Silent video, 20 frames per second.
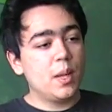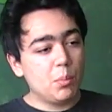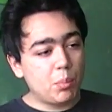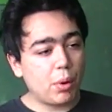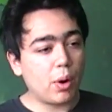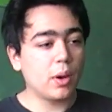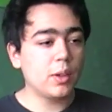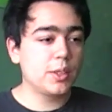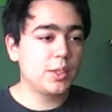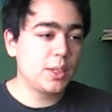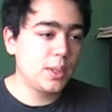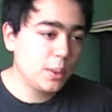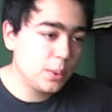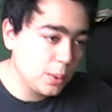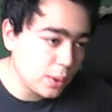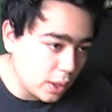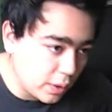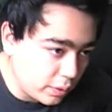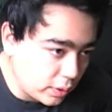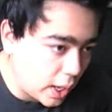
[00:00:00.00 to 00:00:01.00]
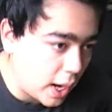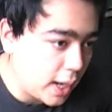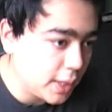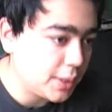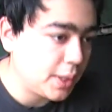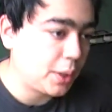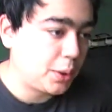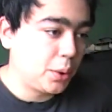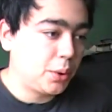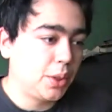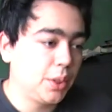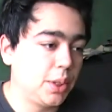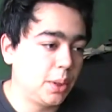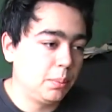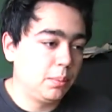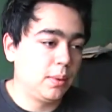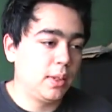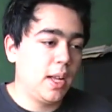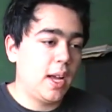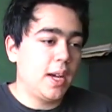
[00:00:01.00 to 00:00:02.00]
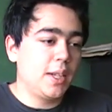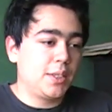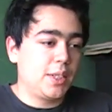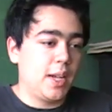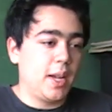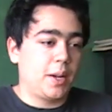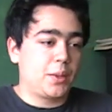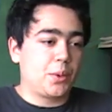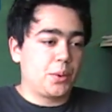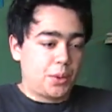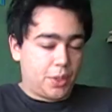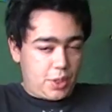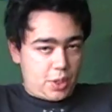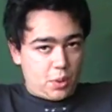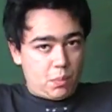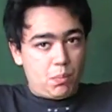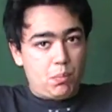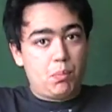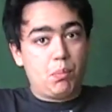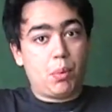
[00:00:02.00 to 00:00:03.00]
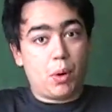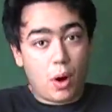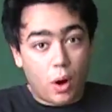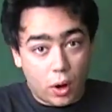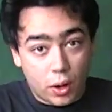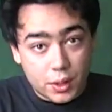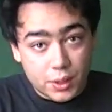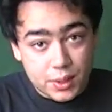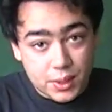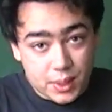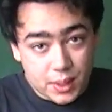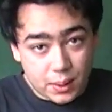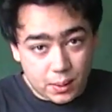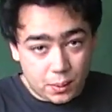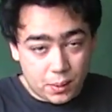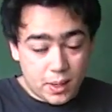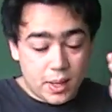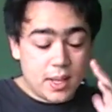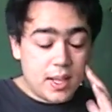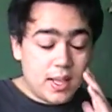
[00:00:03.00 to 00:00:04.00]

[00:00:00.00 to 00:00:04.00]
Part two of Last Exorcism. Last Exorcism Part 2.